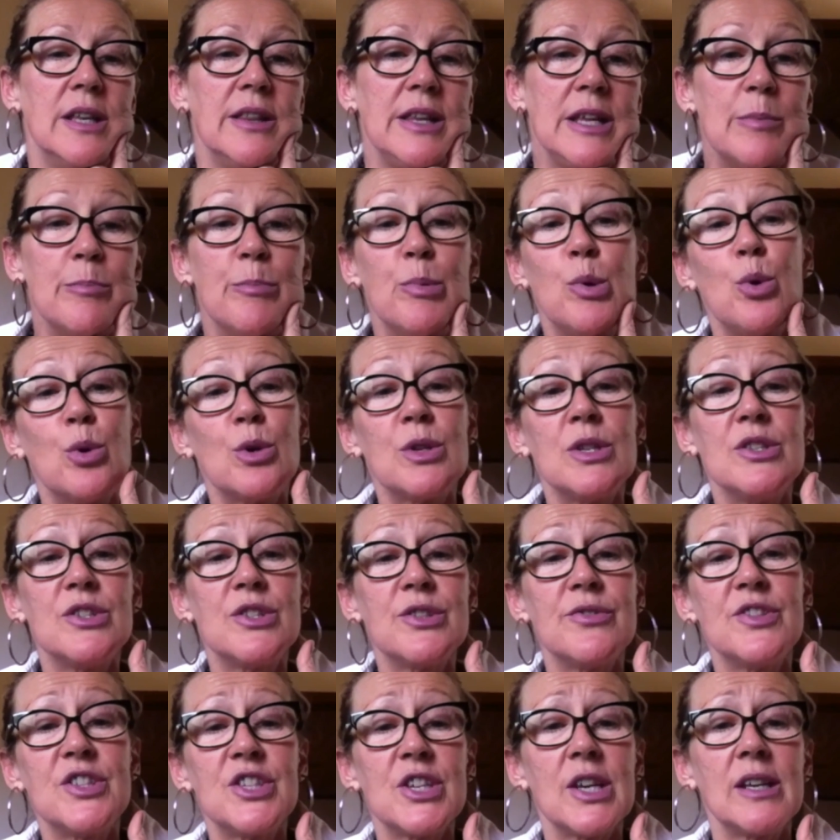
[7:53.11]
The
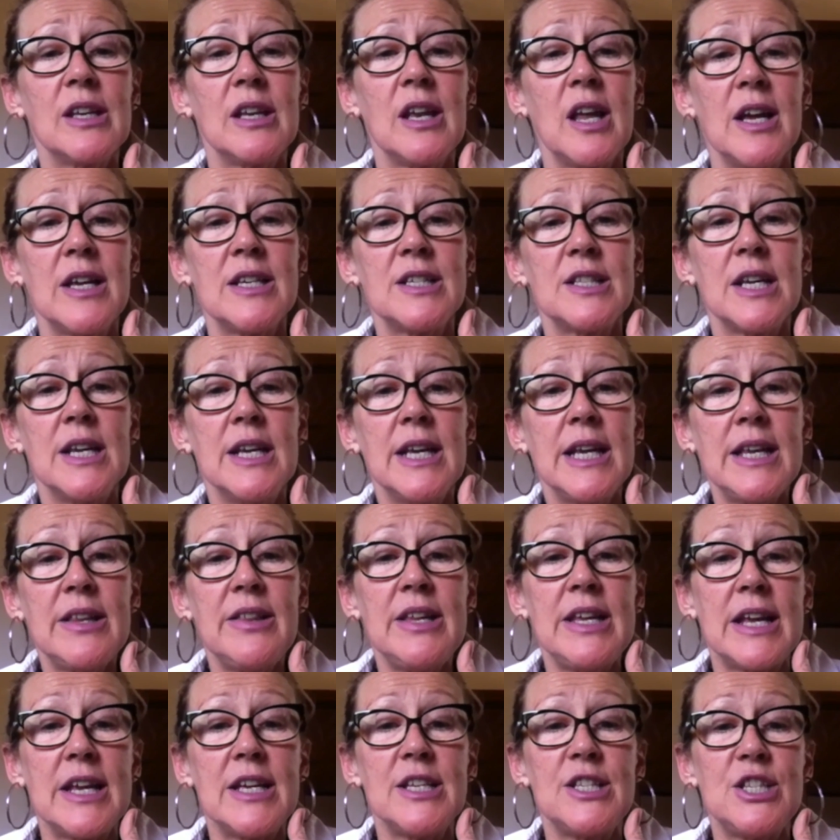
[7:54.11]
importance of sunlight
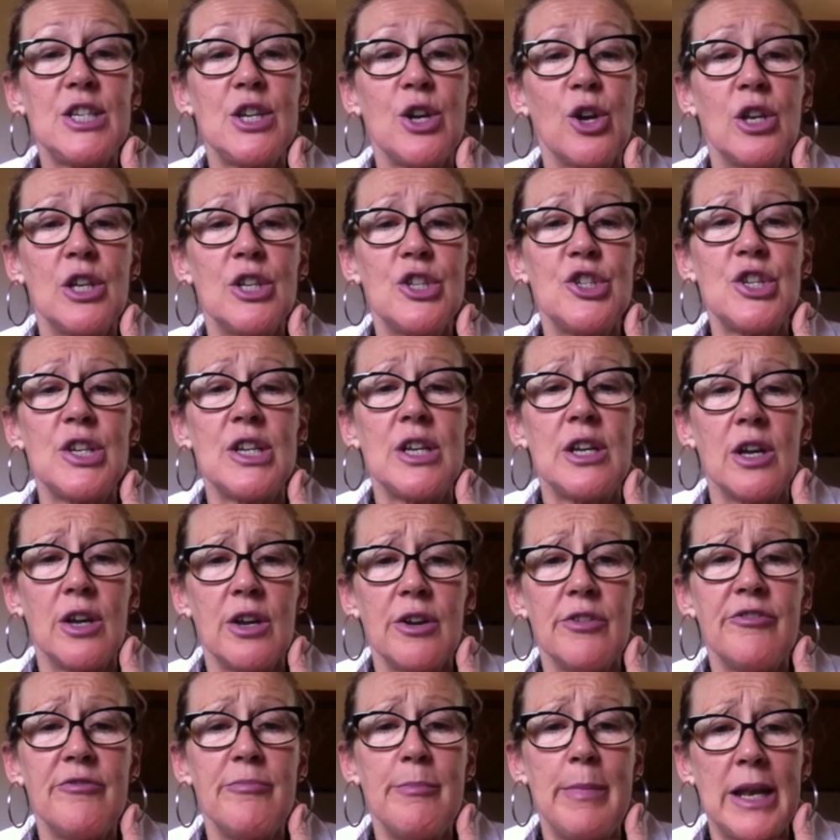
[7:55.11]
in the etiology
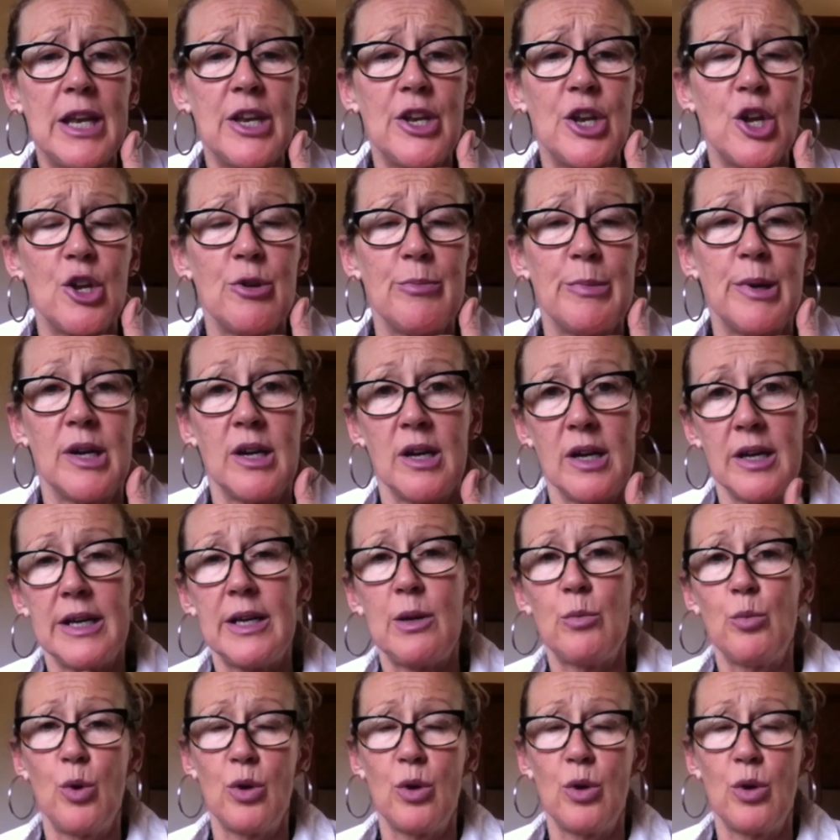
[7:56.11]
of melanoma, i.e.